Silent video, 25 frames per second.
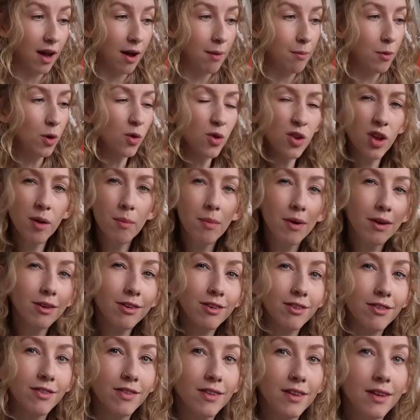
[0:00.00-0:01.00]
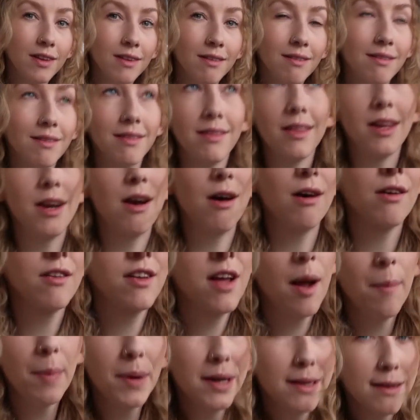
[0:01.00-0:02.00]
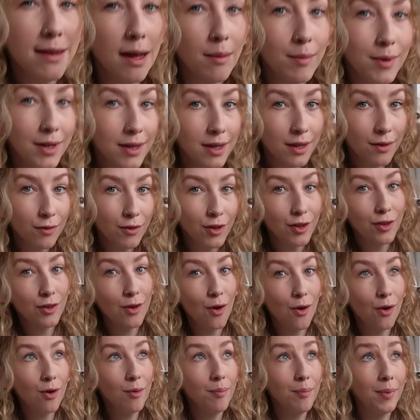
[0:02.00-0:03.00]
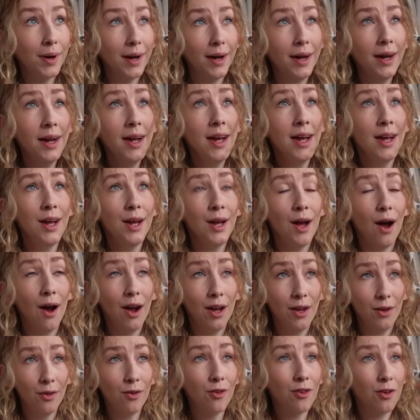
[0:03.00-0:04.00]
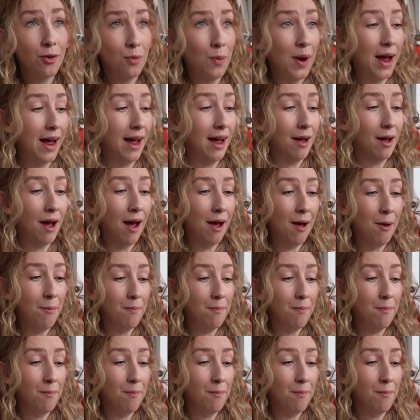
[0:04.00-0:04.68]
Not so much the last couple of summers that have just gone, but I used to wear